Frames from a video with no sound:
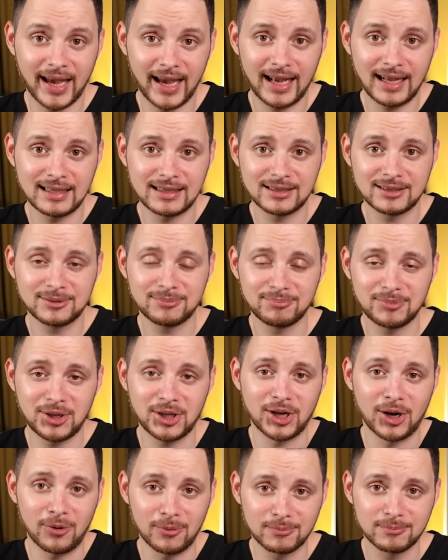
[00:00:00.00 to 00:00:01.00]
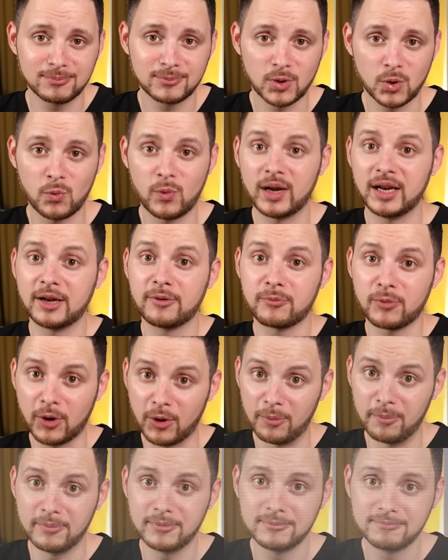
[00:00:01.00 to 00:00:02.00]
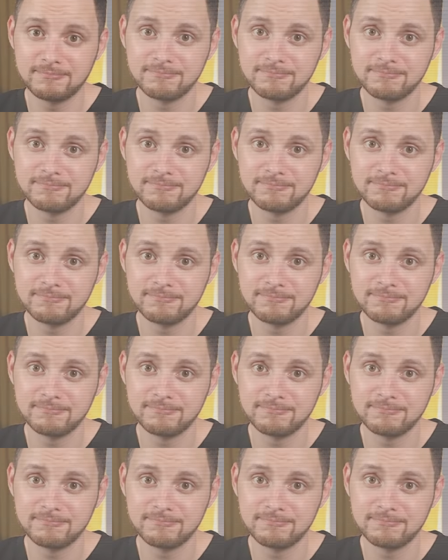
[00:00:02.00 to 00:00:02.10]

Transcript: And, you know, when in Rome.